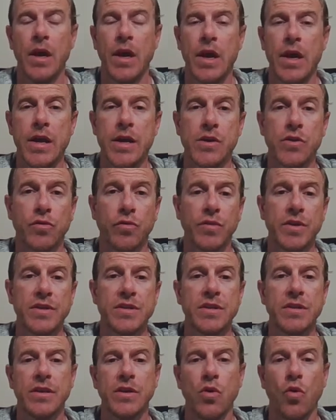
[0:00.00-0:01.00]

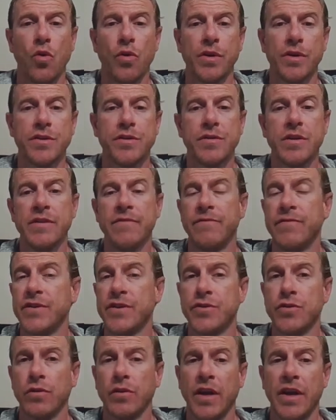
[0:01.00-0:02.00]
Increasing the auditory,
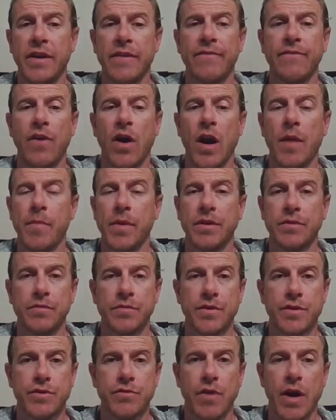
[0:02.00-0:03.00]
visual, and environmental
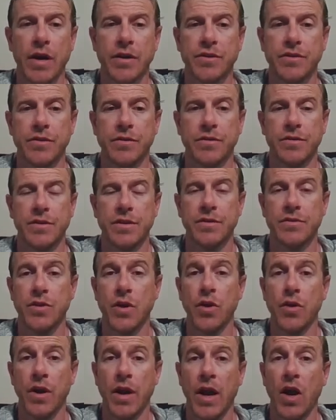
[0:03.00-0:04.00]
distractions is
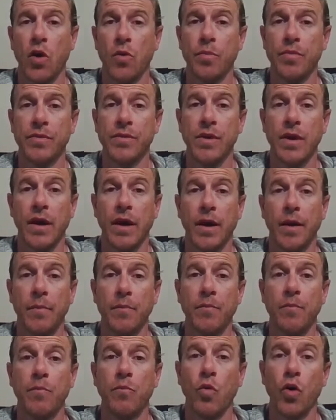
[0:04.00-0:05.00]
going to help
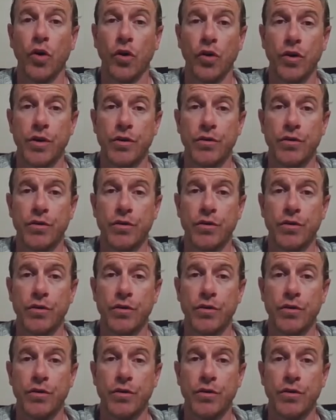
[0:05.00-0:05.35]
work on your